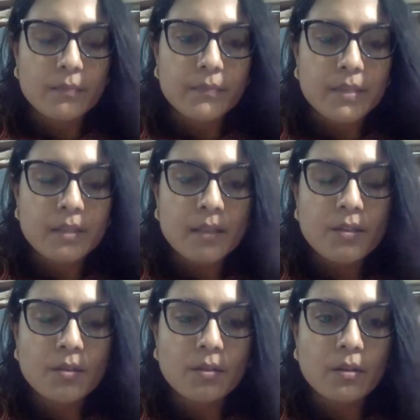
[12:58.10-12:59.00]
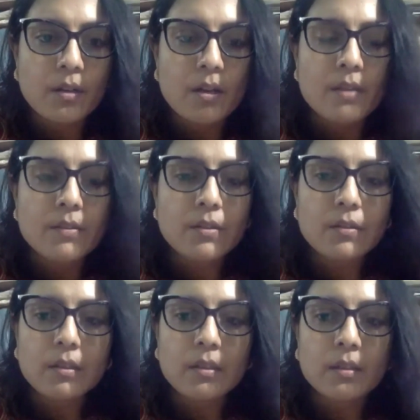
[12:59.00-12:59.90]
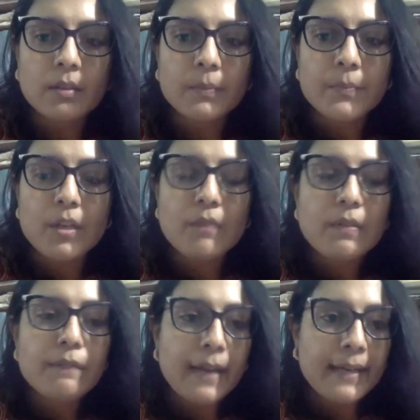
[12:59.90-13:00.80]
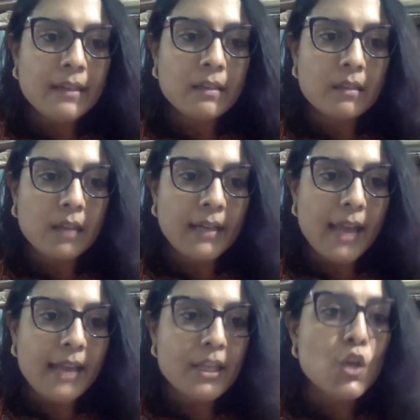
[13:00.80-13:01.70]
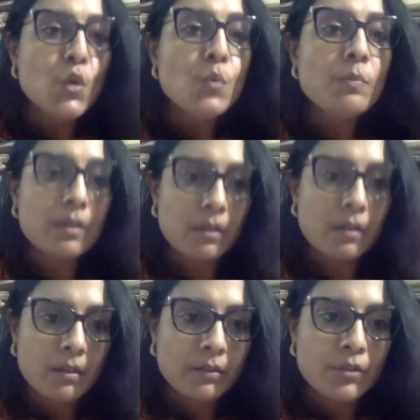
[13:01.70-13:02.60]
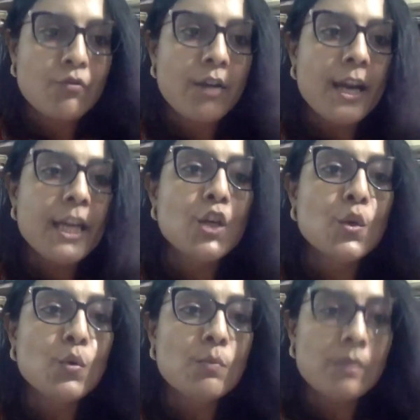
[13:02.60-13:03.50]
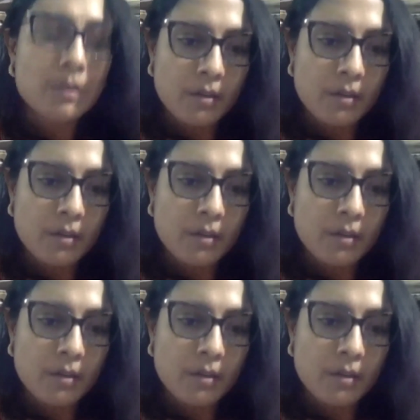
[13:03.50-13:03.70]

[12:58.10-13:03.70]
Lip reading: Isn't that so? So you will find, and humor, dry humor,